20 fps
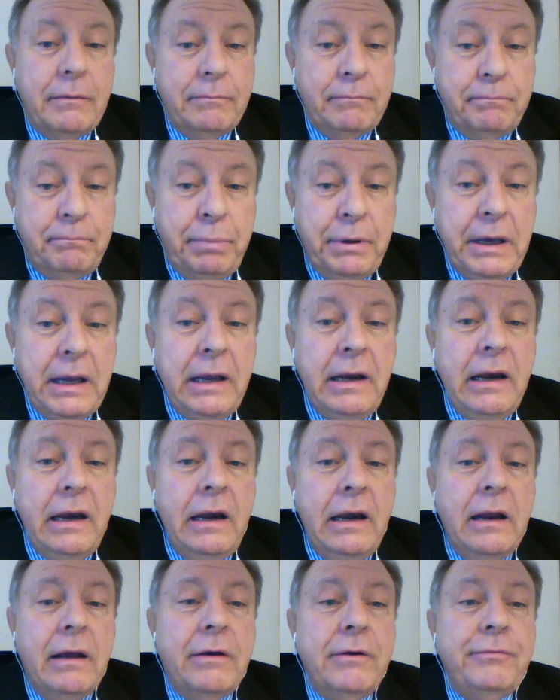
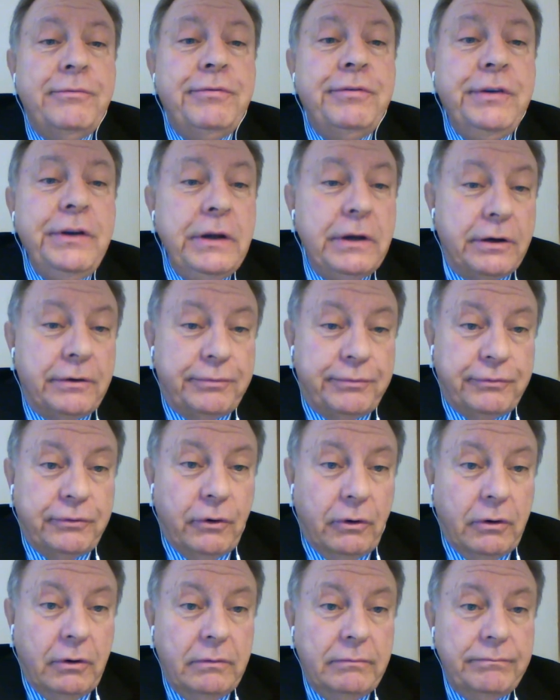being
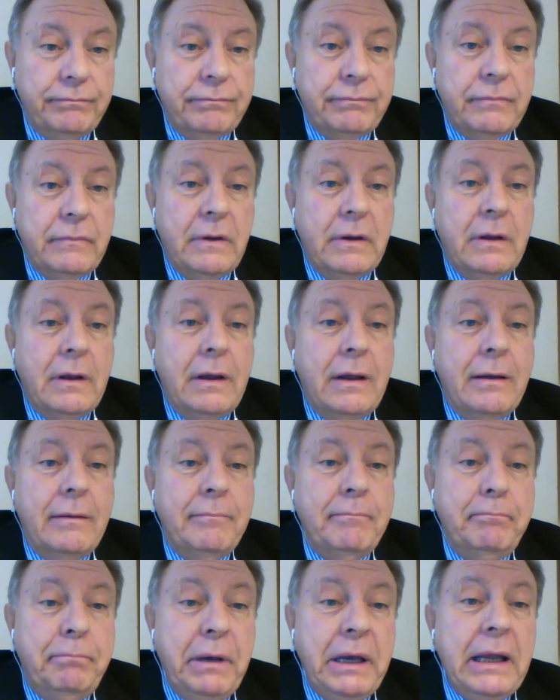fearful,
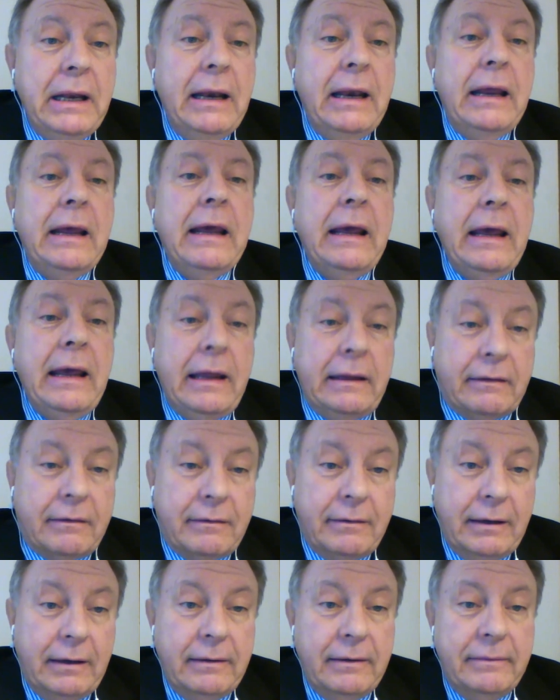being
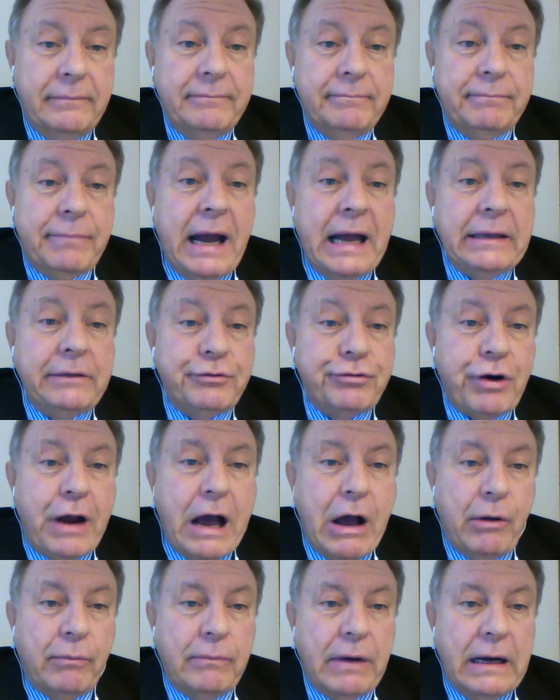hit by
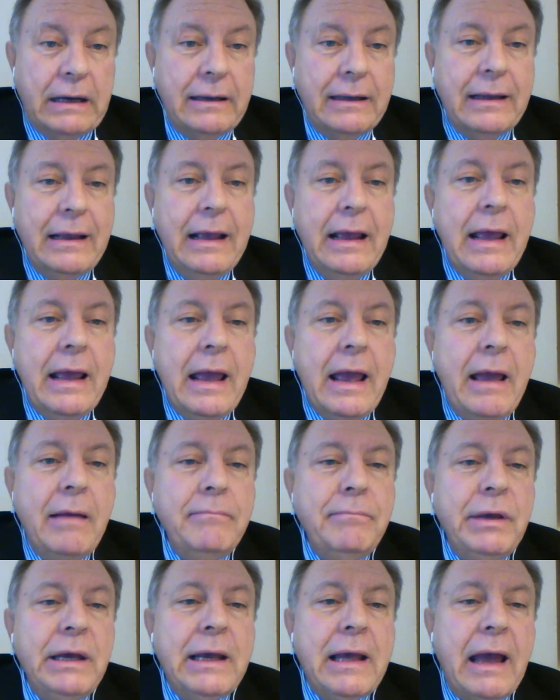trauma,
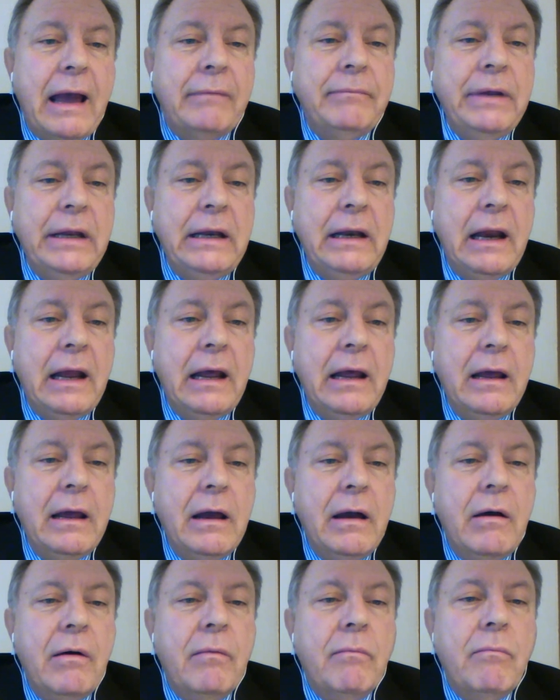and becoming
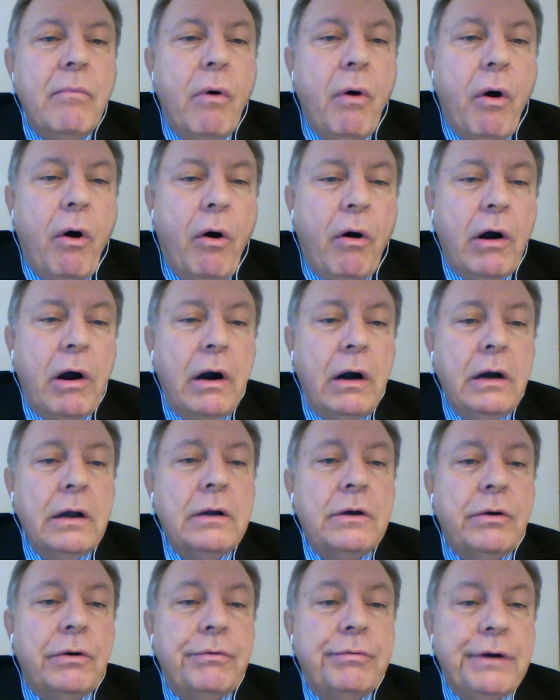more
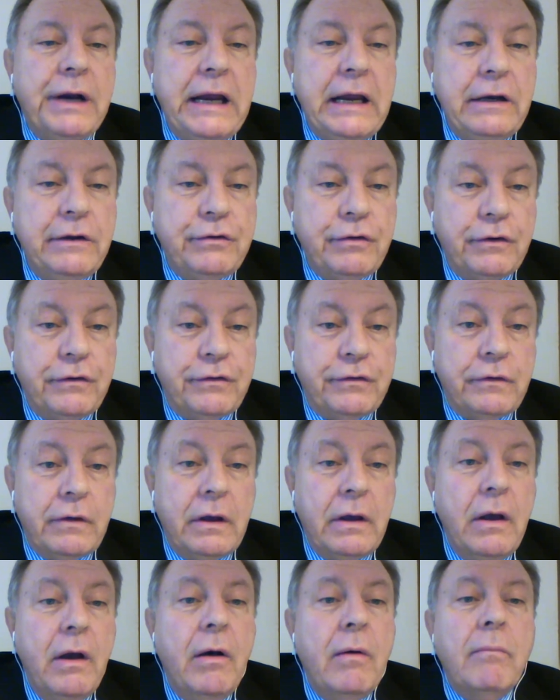courageous,
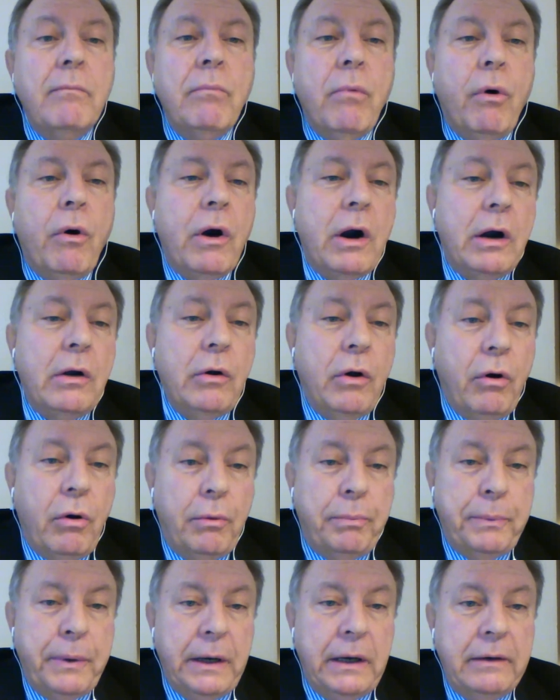more
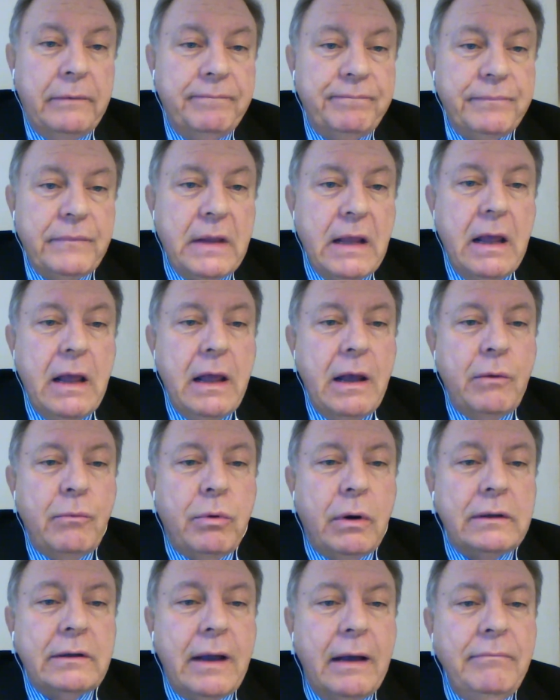open.
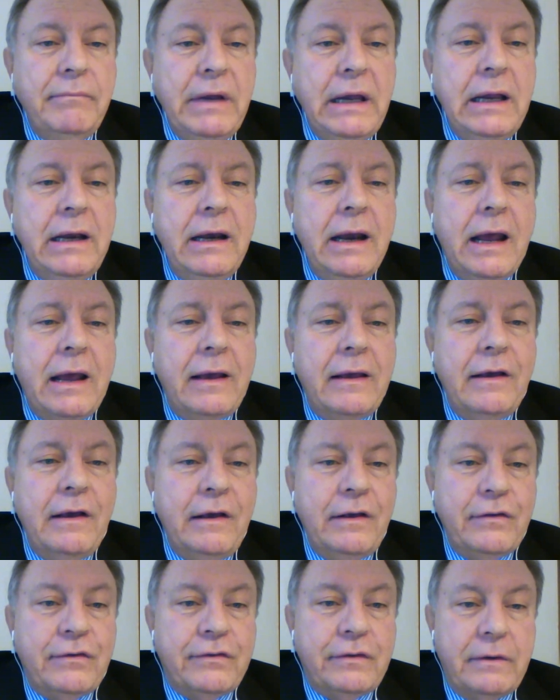What I mean
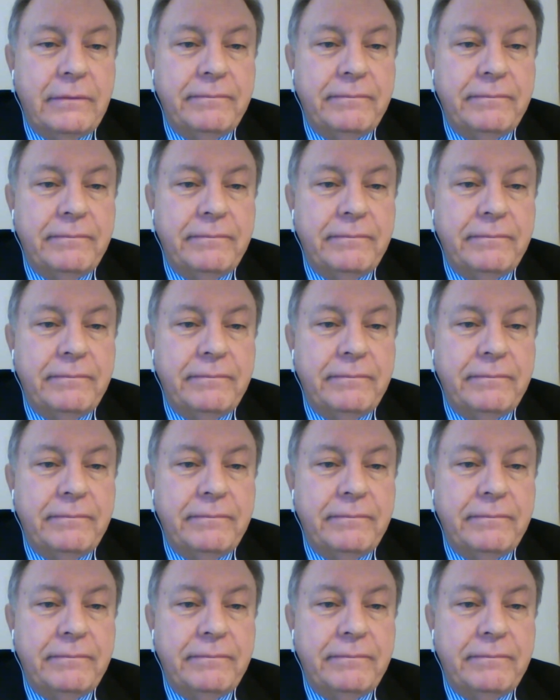is